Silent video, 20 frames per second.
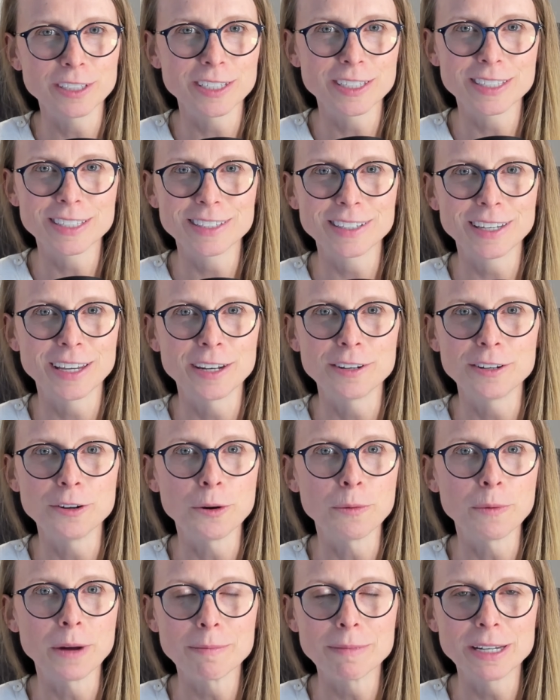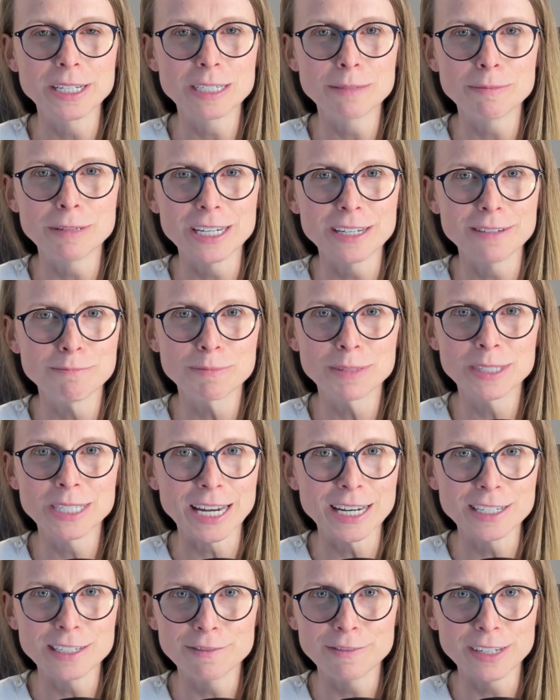It's in no way meant to be
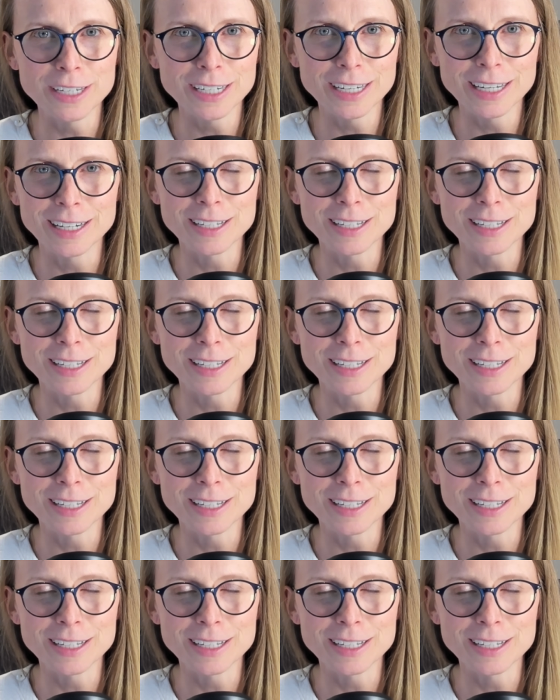scientific,